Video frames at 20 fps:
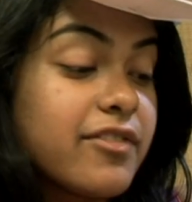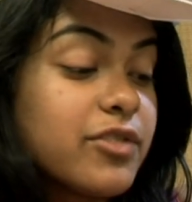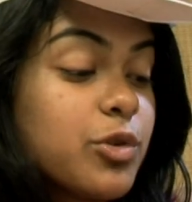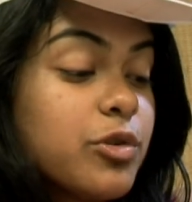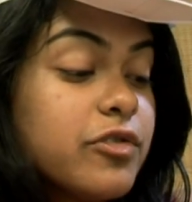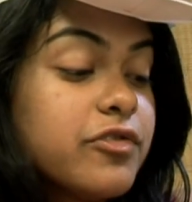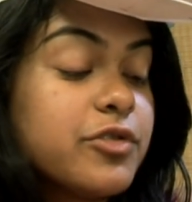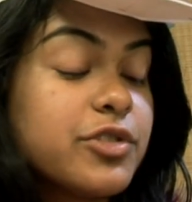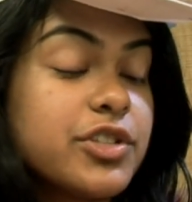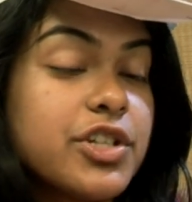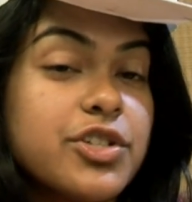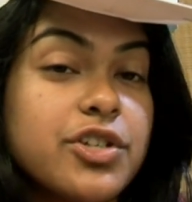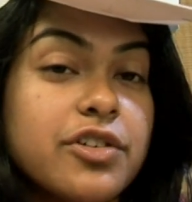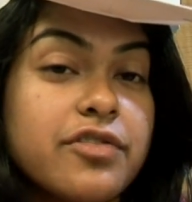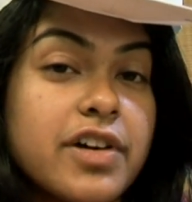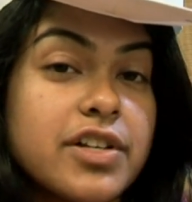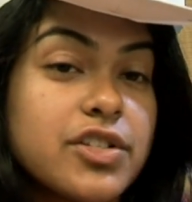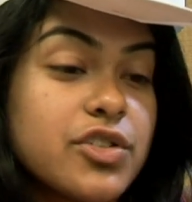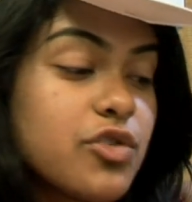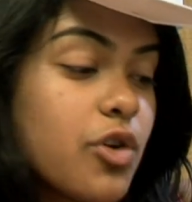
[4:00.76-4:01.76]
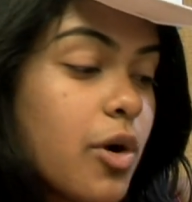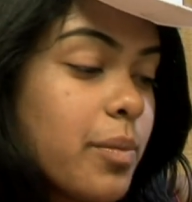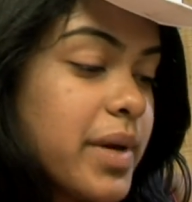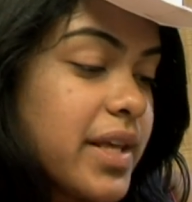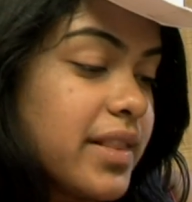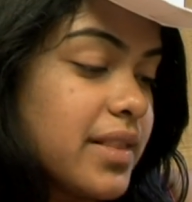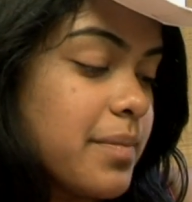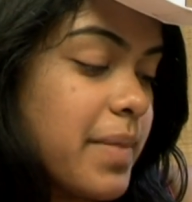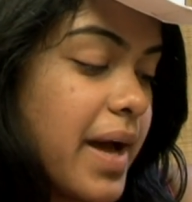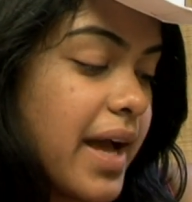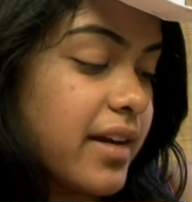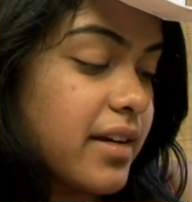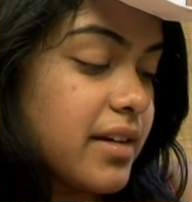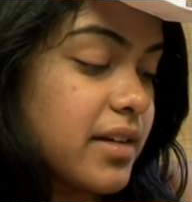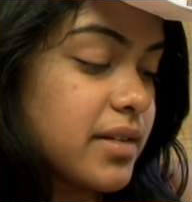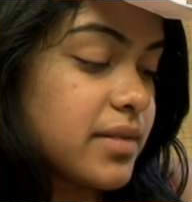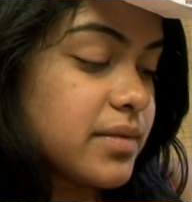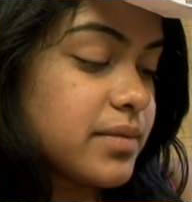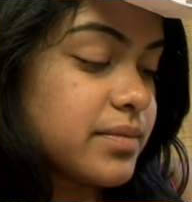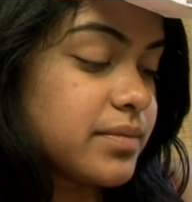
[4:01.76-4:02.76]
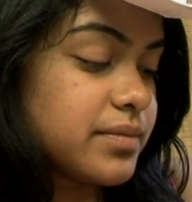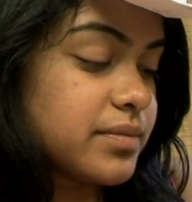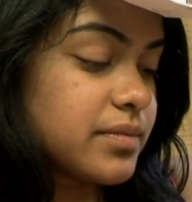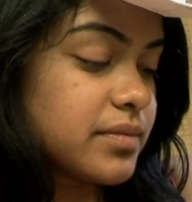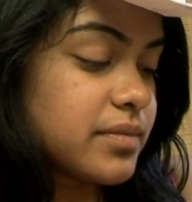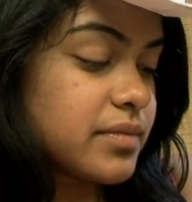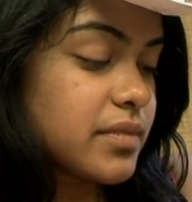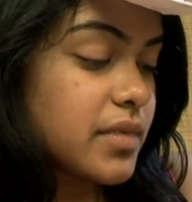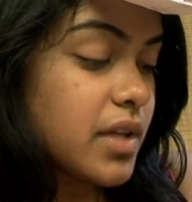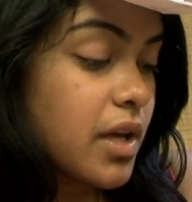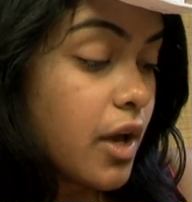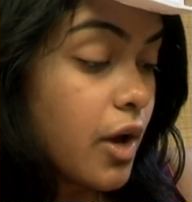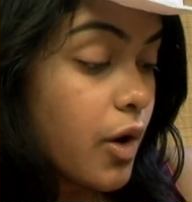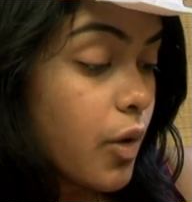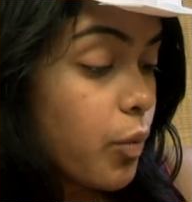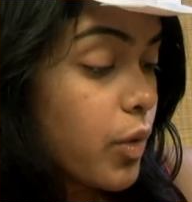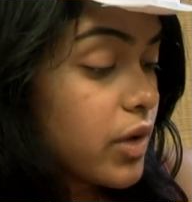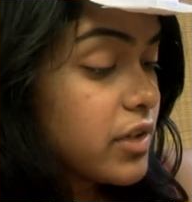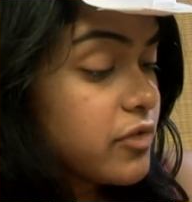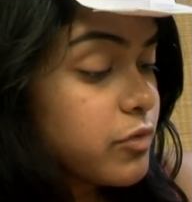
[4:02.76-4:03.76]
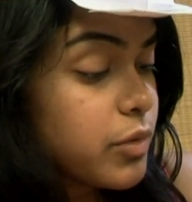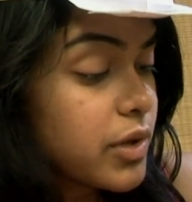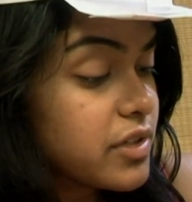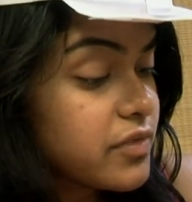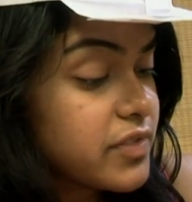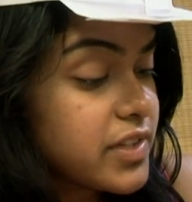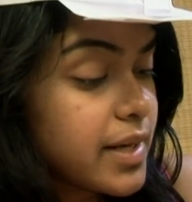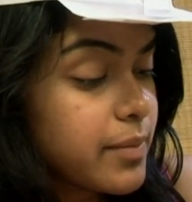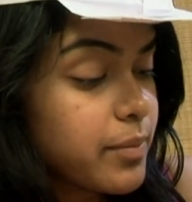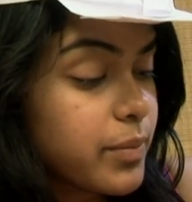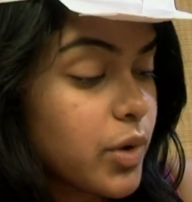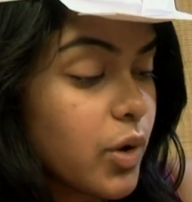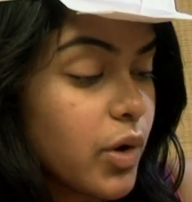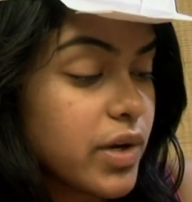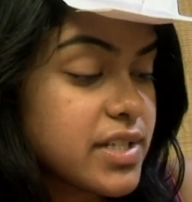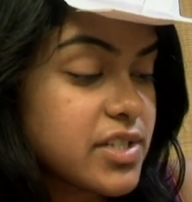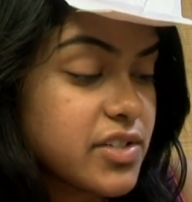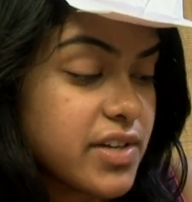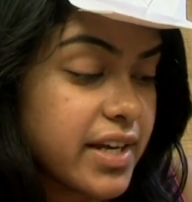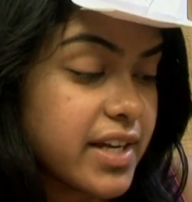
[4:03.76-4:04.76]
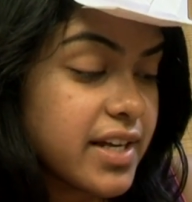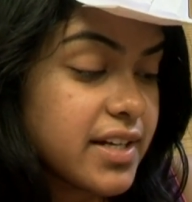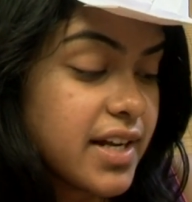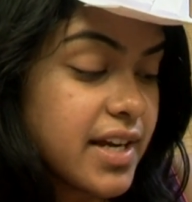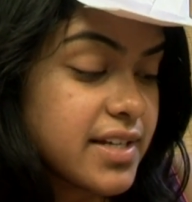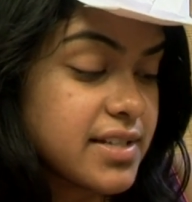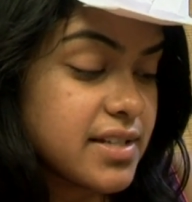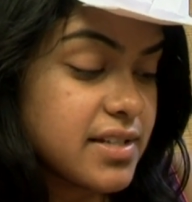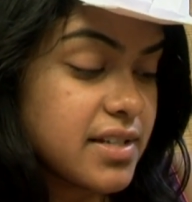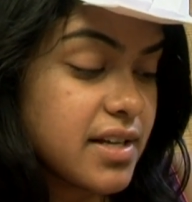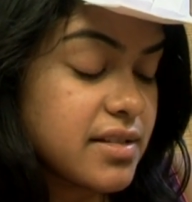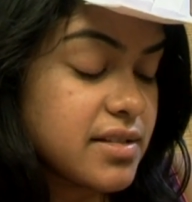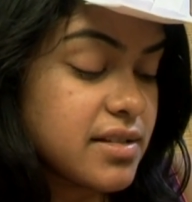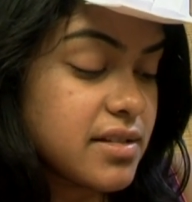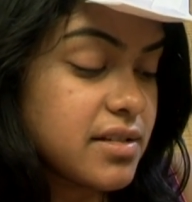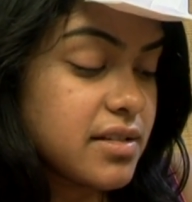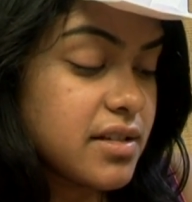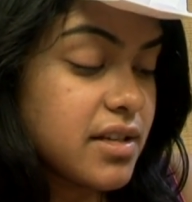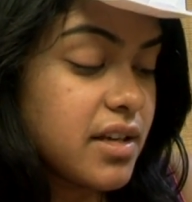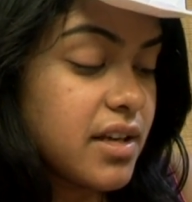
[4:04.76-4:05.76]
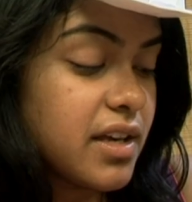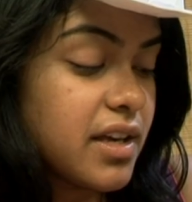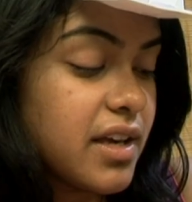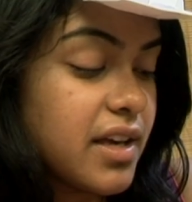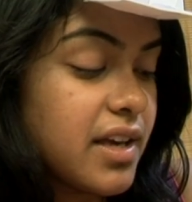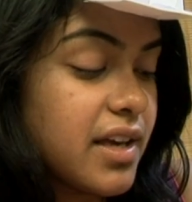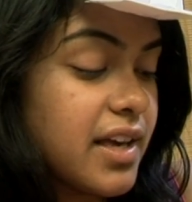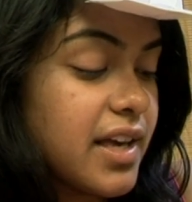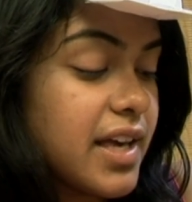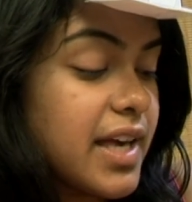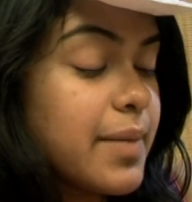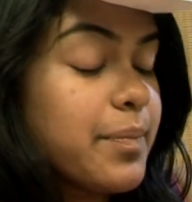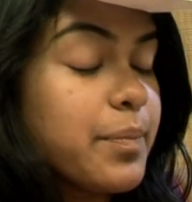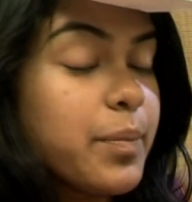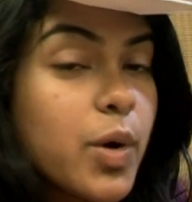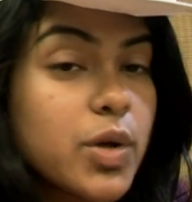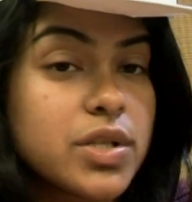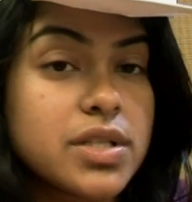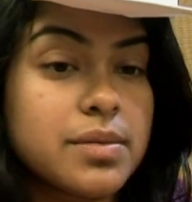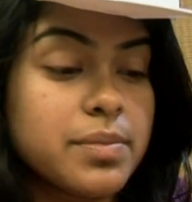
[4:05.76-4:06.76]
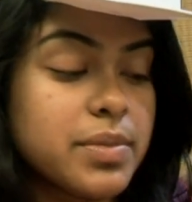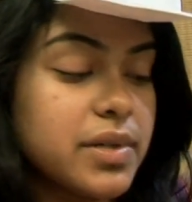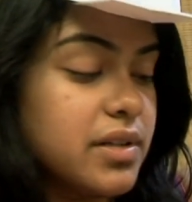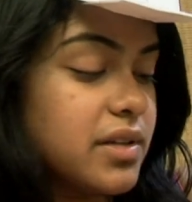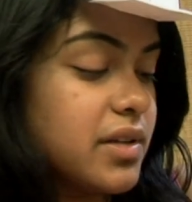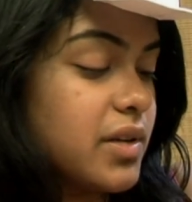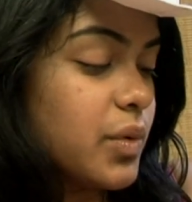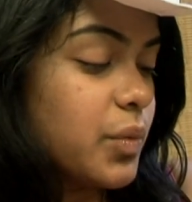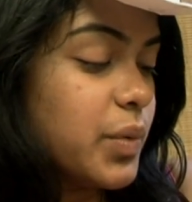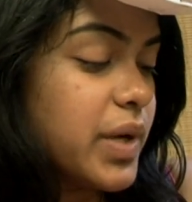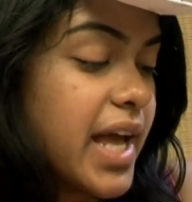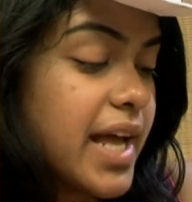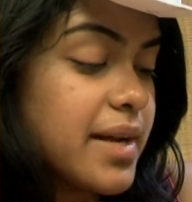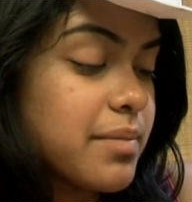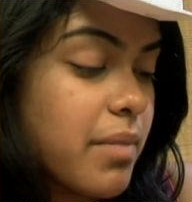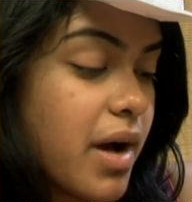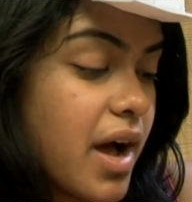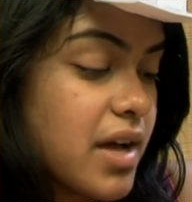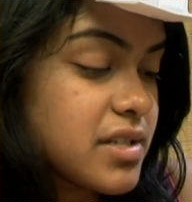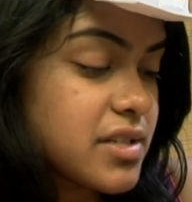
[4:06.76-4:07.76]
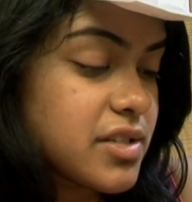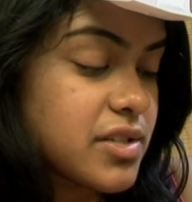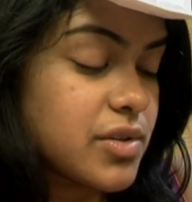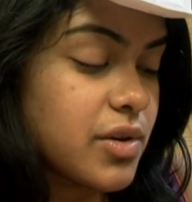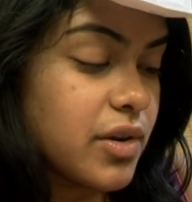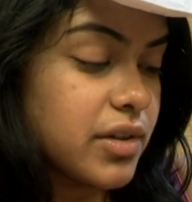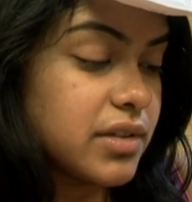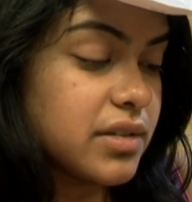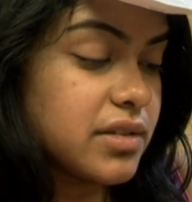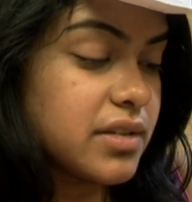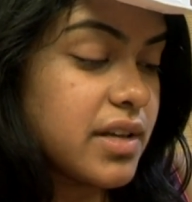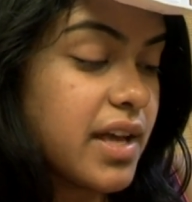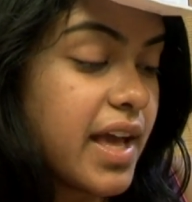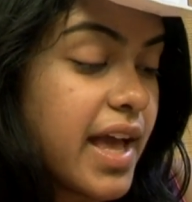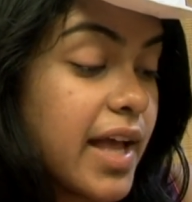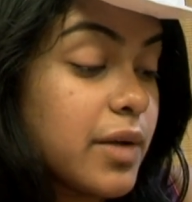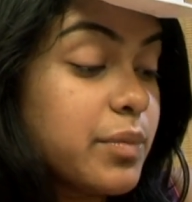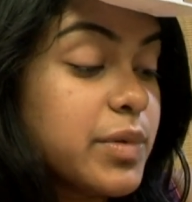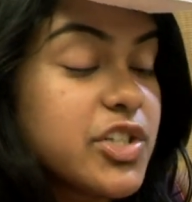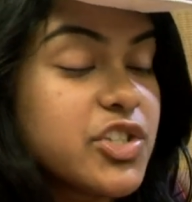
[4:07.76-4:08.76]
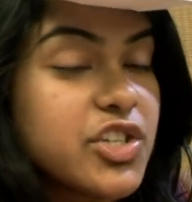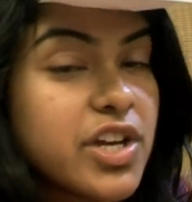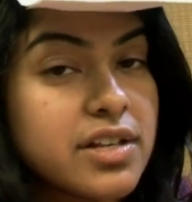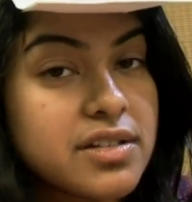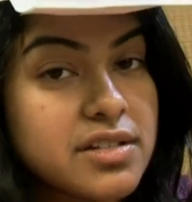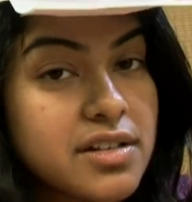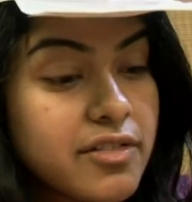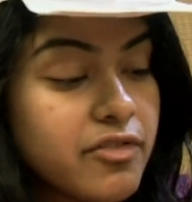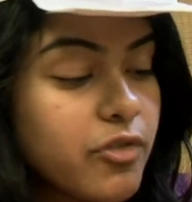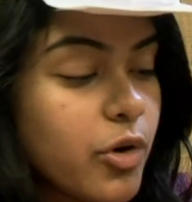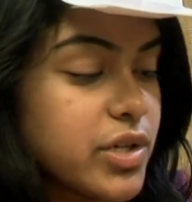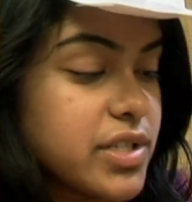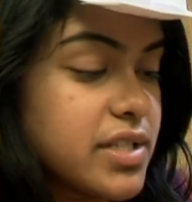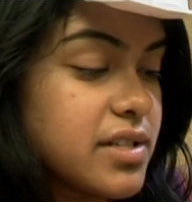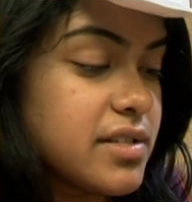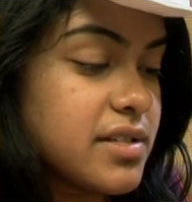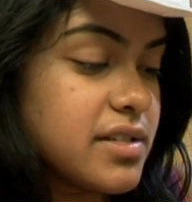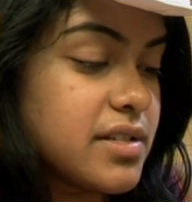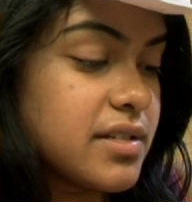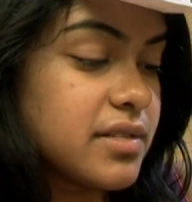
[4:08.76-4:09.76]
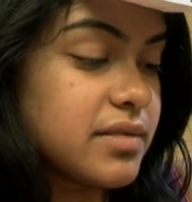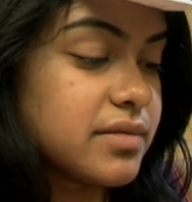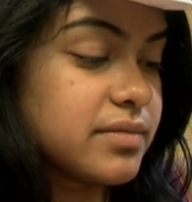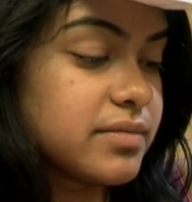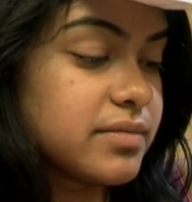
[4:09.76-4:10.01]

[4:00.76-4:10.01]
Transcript: no footage of us robbing the bank. What if one of the employees recognizes us? Impossible. We had masks on, and we changed our voices.